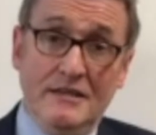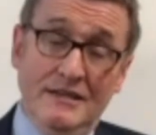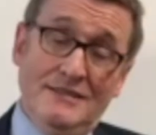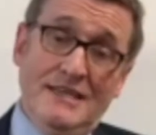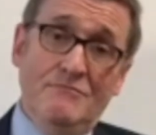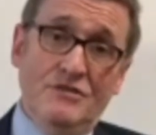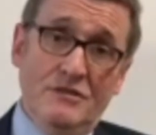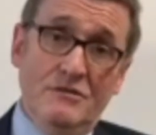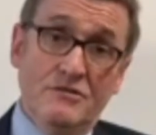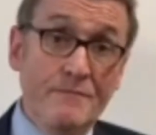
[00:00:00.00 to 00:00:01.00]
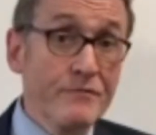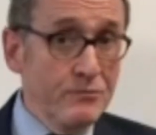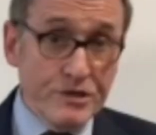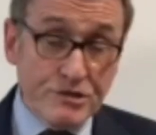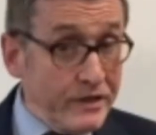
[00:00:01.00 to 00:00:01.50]
and exam results,
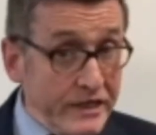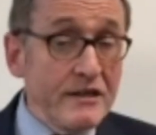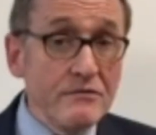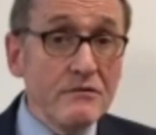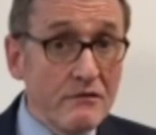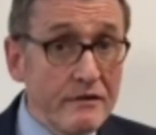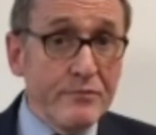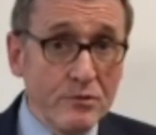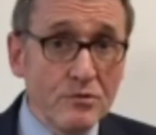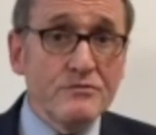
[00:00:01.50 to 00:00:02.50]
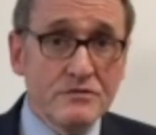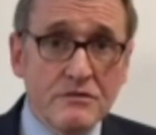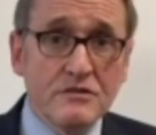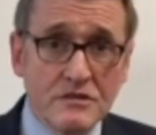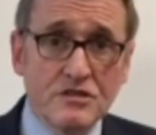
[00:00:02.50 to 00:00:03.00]
which we know are important
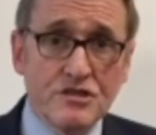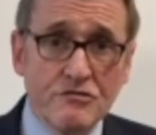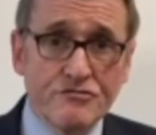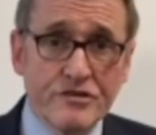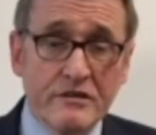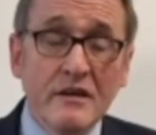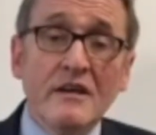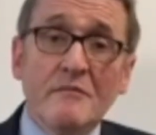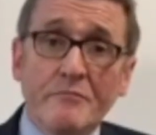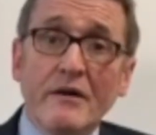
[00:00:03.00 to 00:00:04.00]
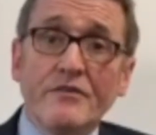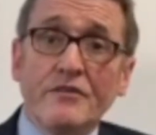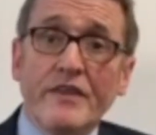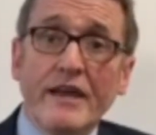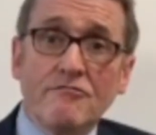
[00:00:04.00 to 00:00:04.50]
to children, but
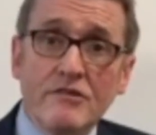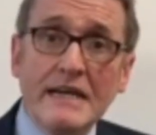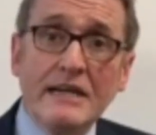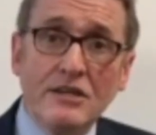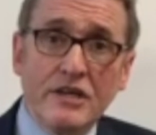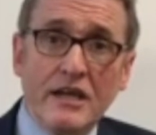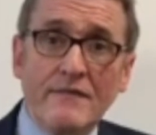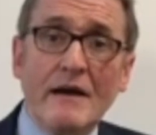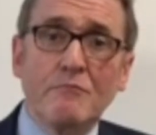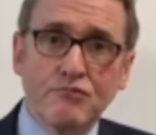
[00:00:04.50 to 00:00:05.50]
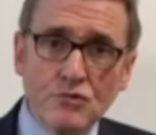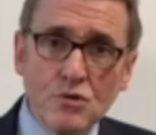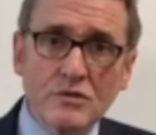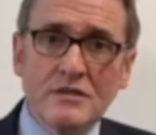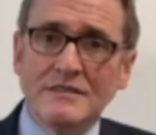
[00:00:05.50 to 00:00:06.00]
that they're really looking at that
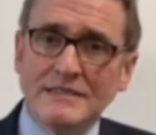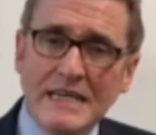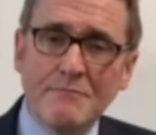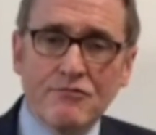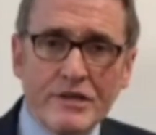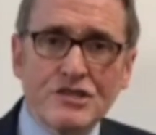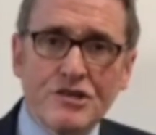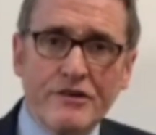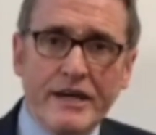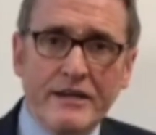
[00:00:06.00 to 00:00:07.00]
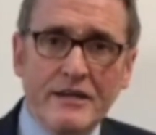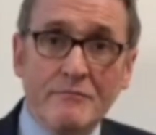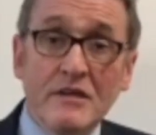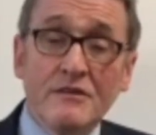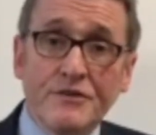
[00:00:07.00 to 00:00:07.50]
broad, deep, rich
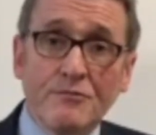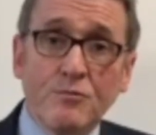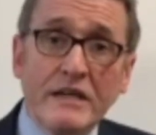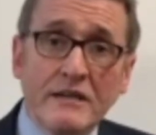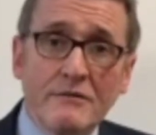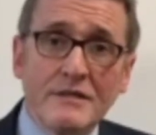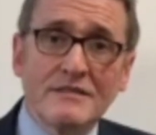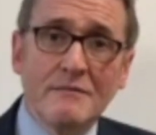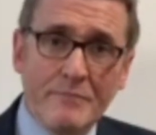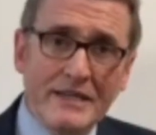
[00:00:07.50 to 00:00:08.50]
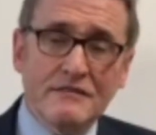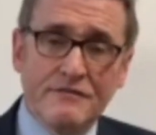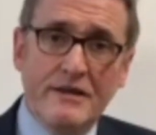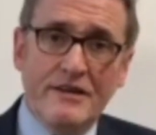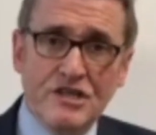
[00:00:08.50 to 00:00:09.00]
curriculum that we know is the best
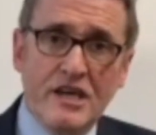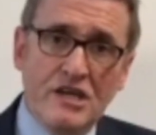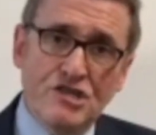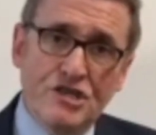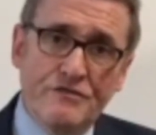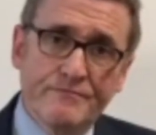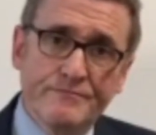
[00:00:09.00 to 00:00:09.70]
for their education.